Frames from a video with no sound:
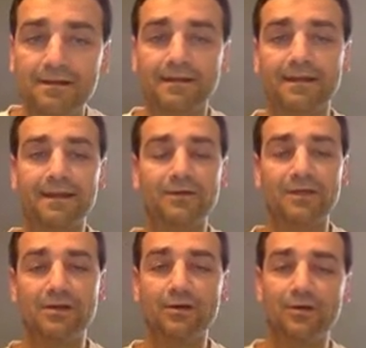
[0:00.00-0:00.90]
Now
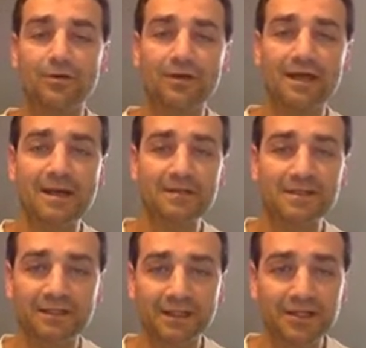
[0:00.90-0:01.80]
here, what happened to
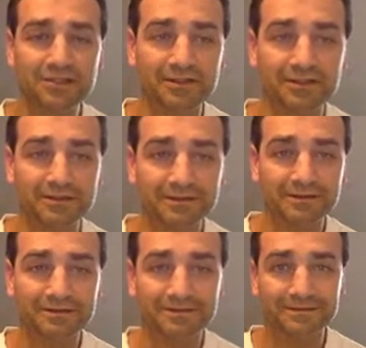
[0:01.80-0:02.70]
the glacier?
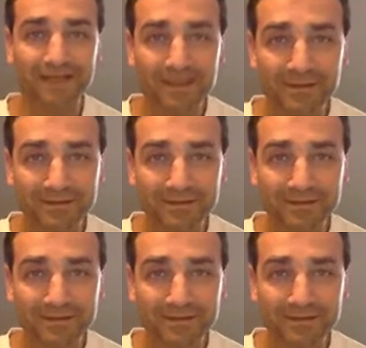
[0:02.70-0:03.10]
What happened?